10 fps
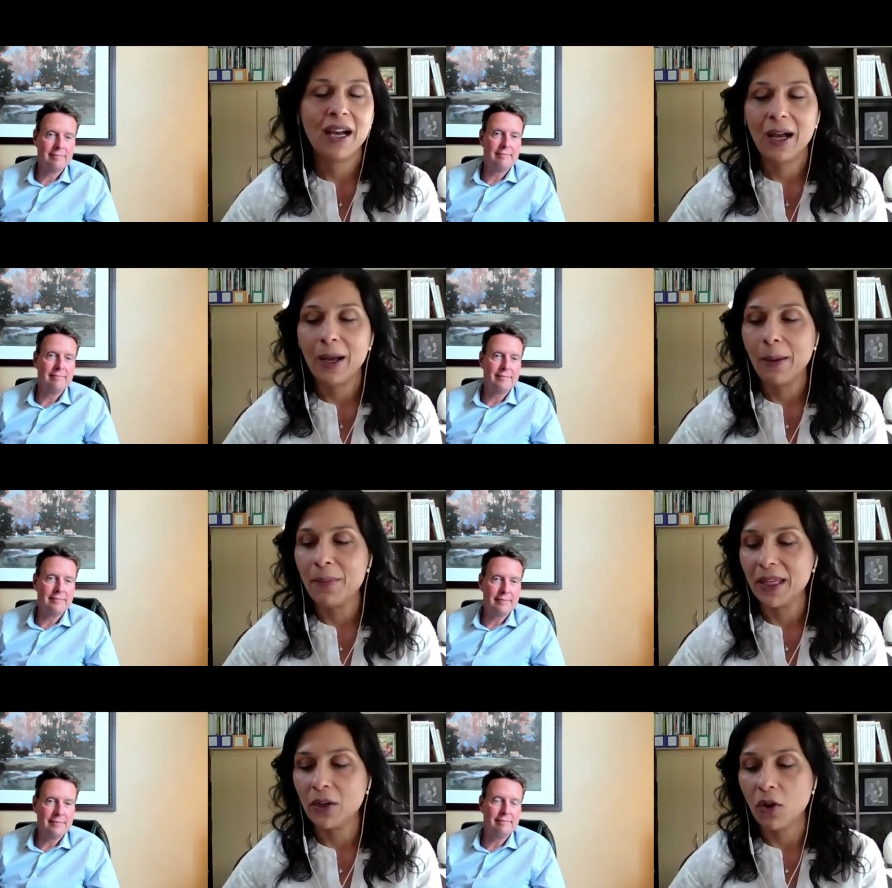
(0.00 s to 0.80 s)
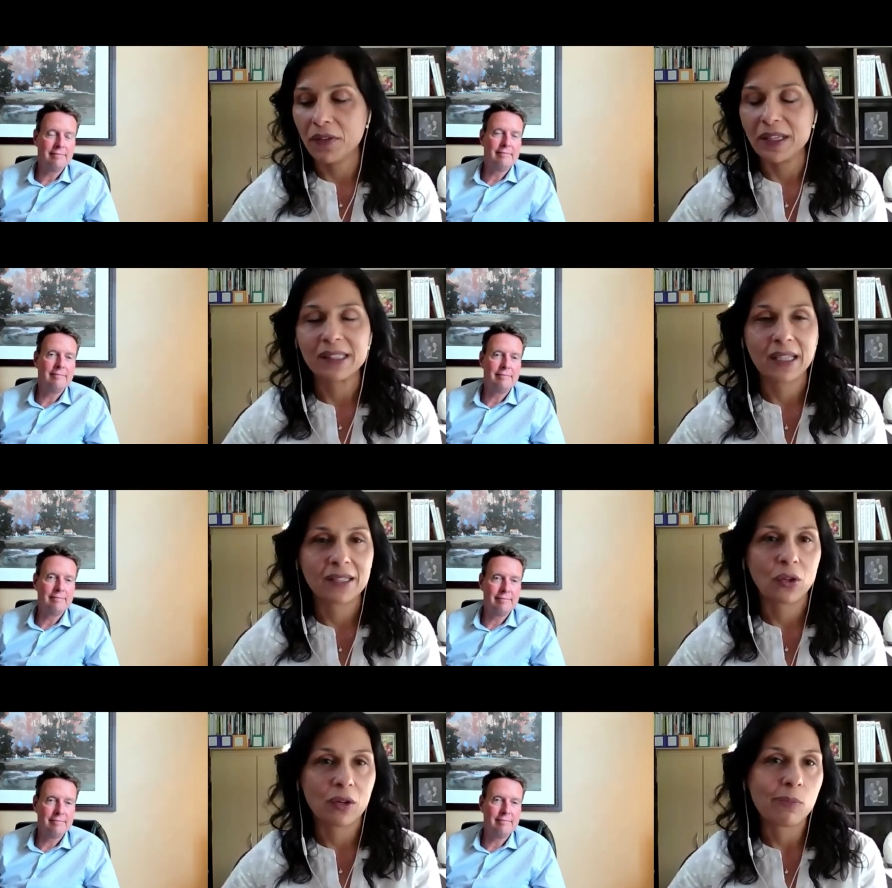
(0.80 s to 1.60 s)
Speaker 1: Um, and all these
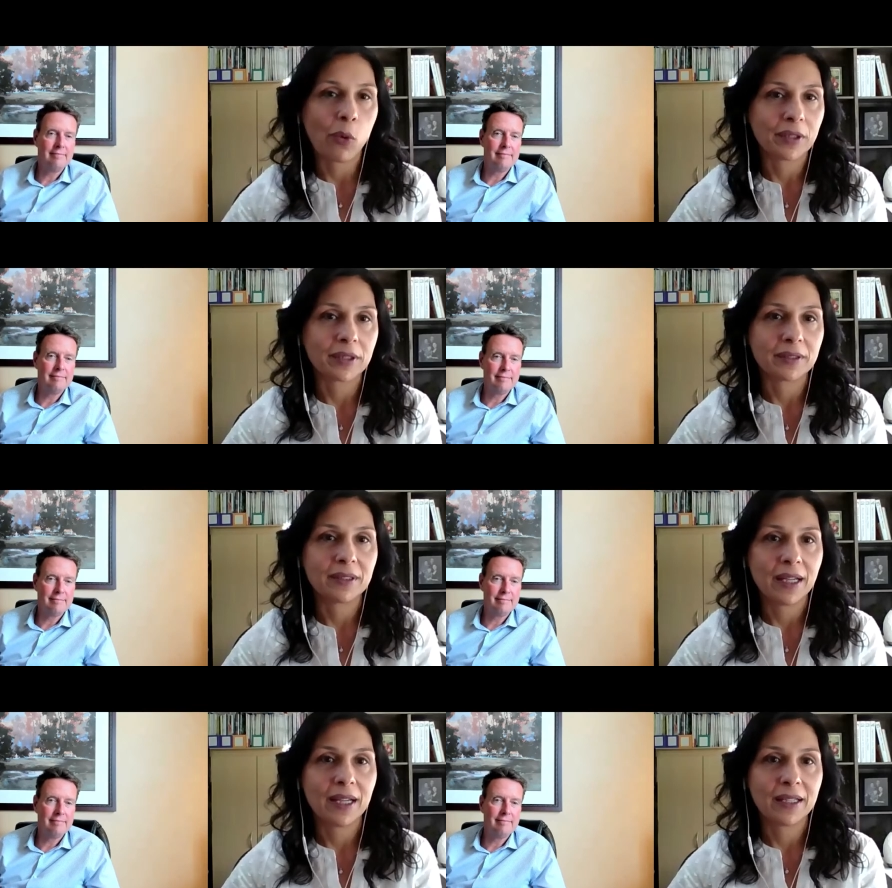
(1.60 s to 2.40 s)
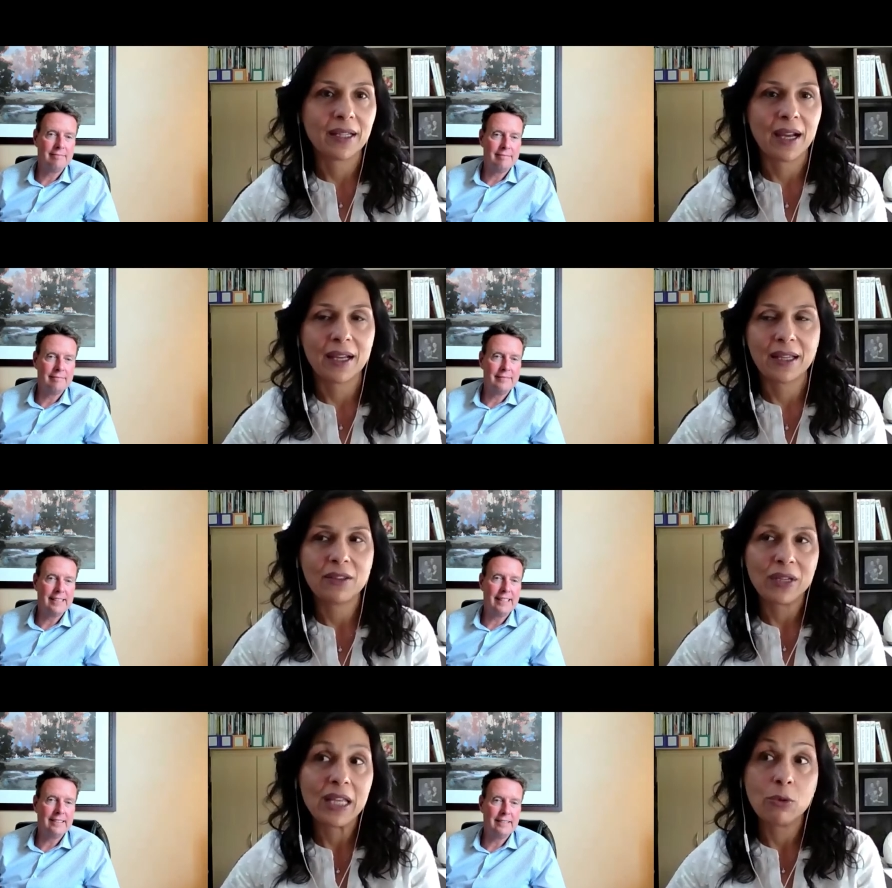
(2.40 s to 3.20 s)
things are important and I,
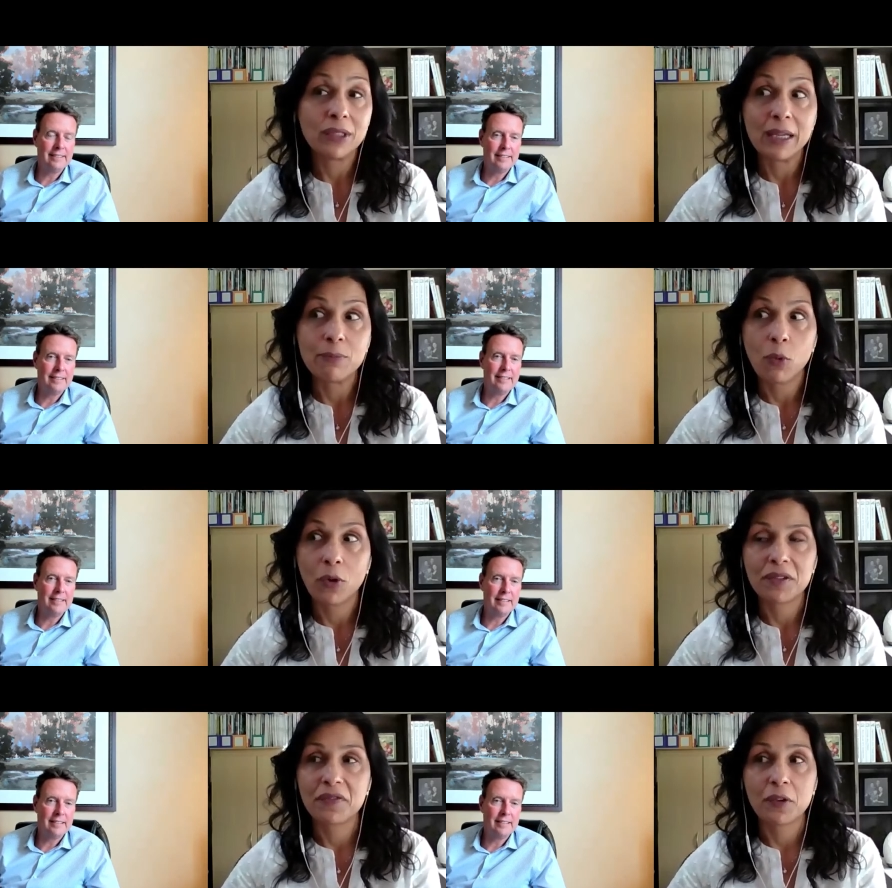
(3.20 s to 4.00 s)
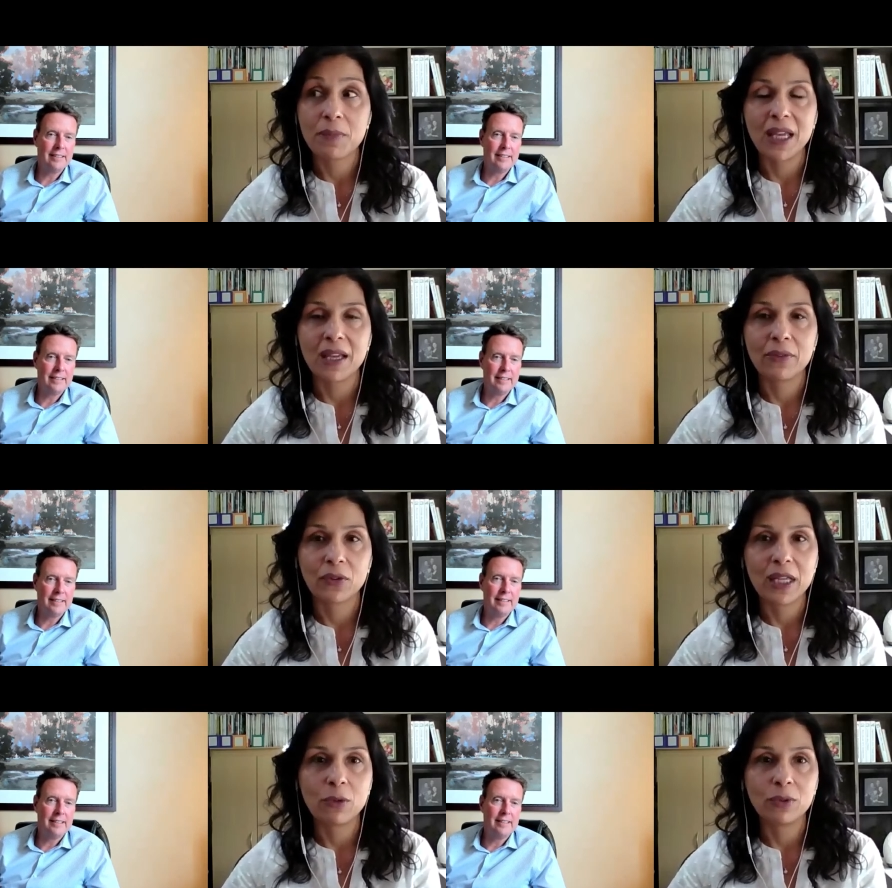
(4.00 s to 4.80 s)
they're equally important for me and they're
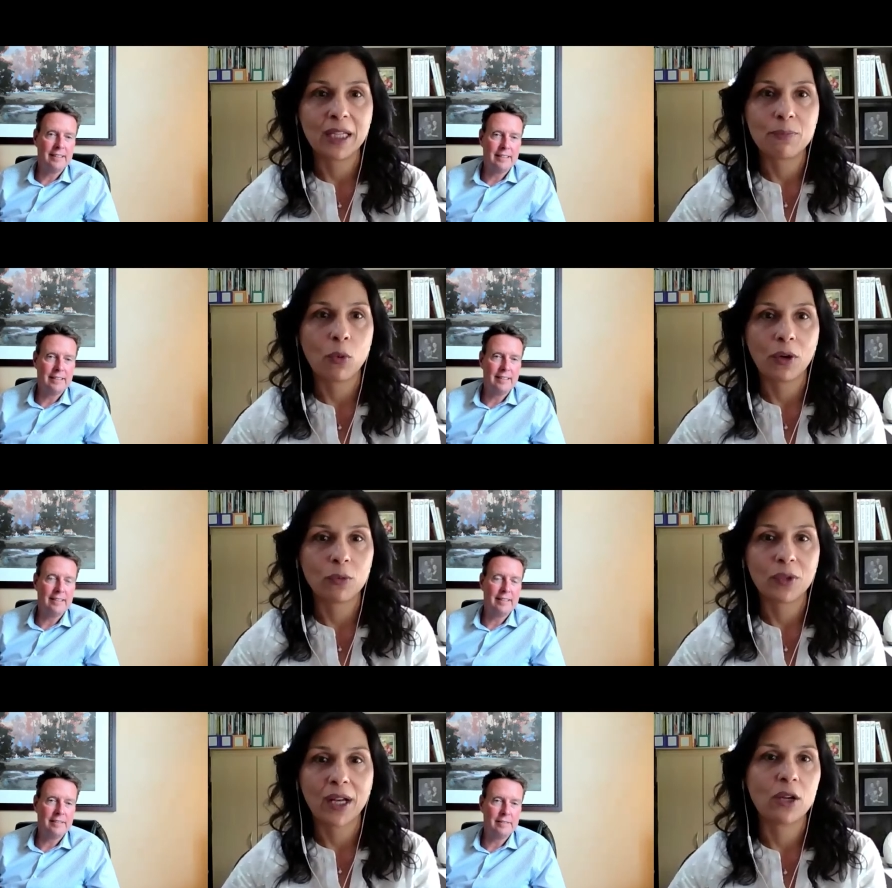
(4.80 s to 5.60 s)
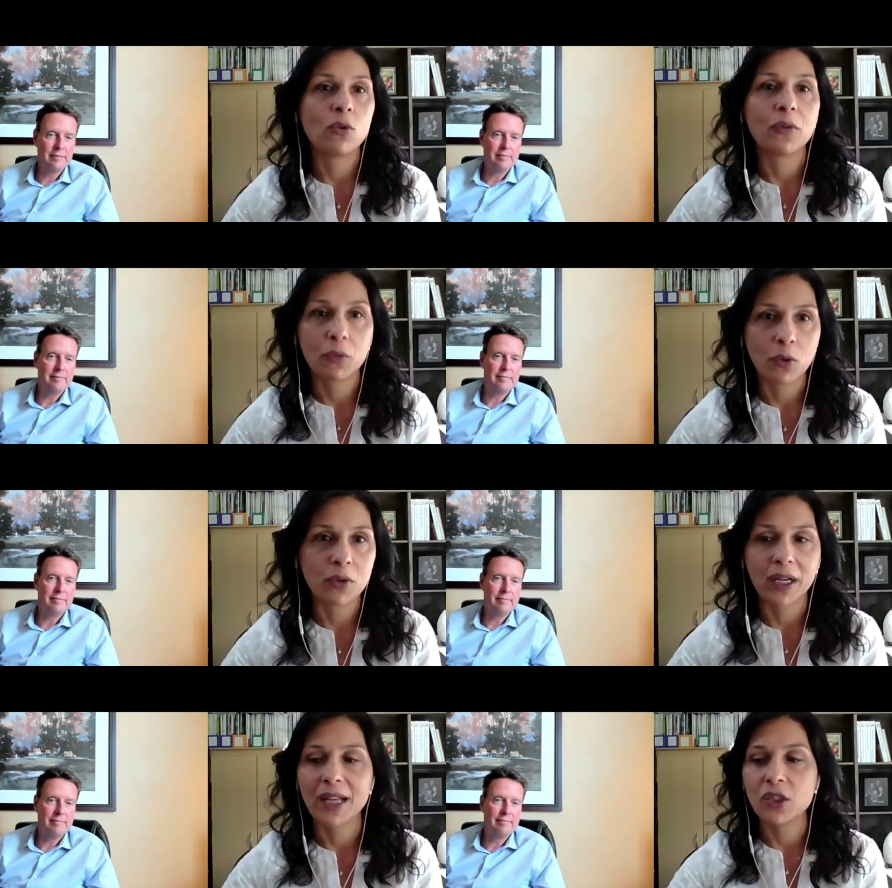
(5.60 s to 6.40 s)
equally important when i go on the road
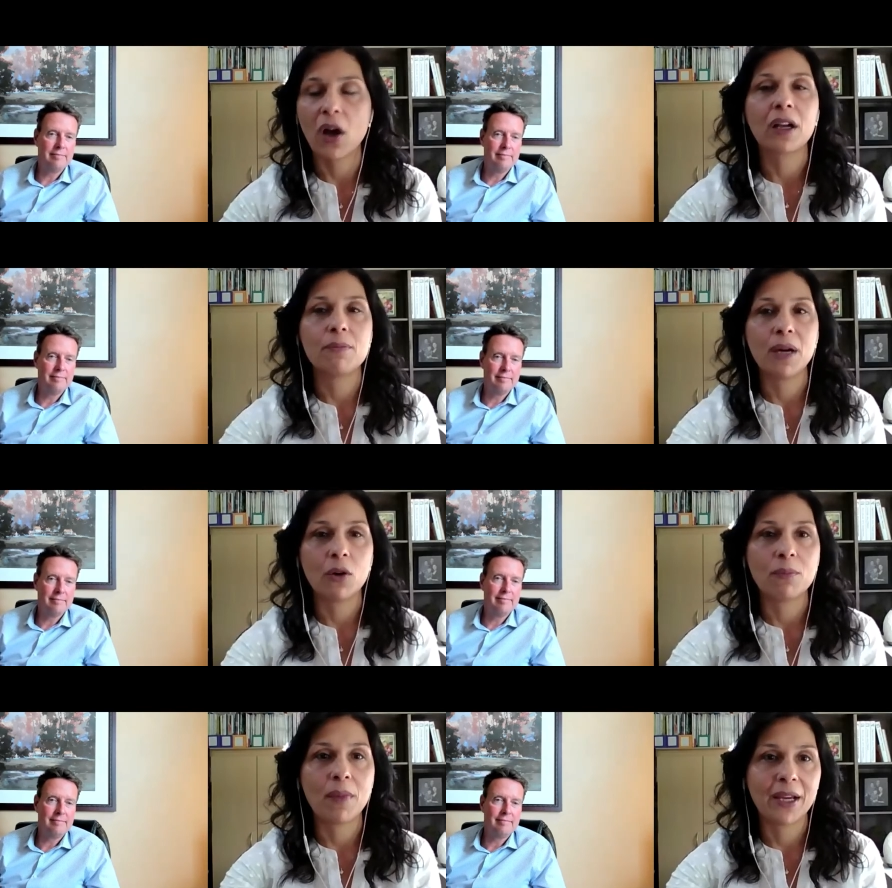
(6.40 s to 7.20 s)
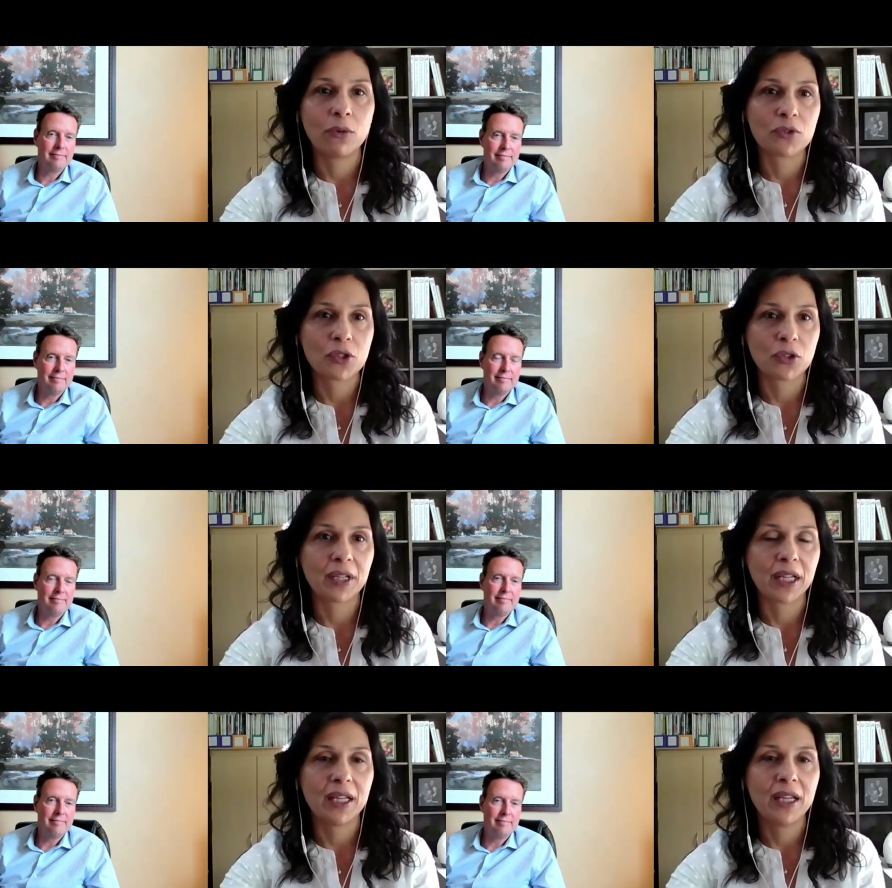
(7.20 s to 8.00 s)
and i talk about my own
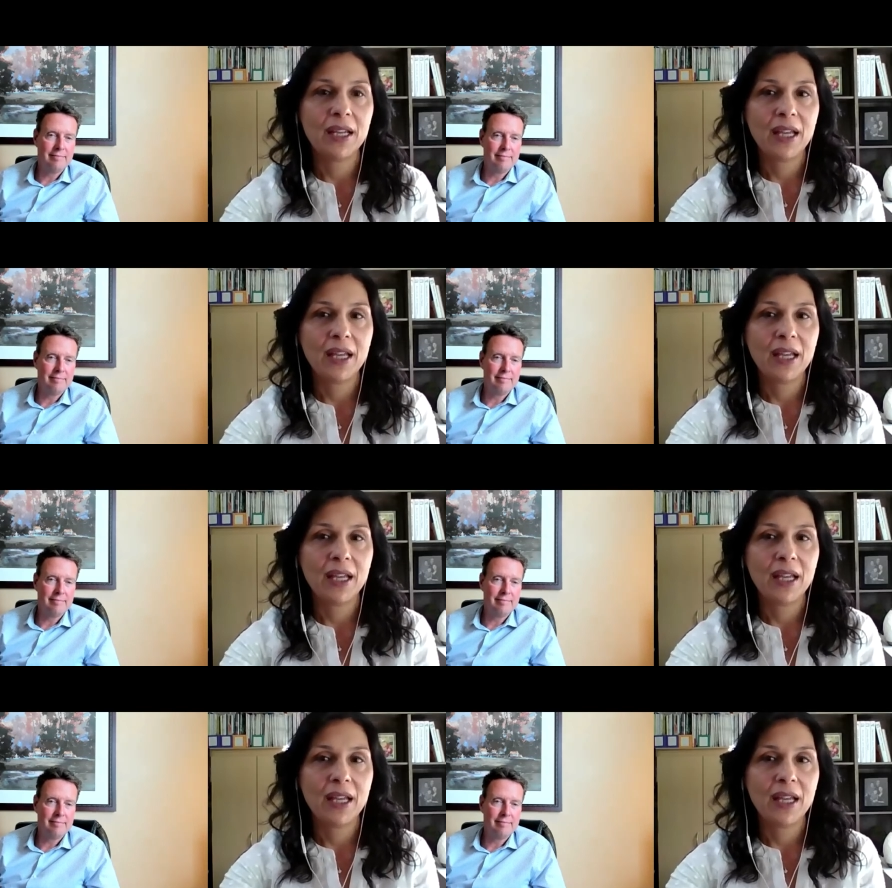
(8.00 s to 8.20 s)
journey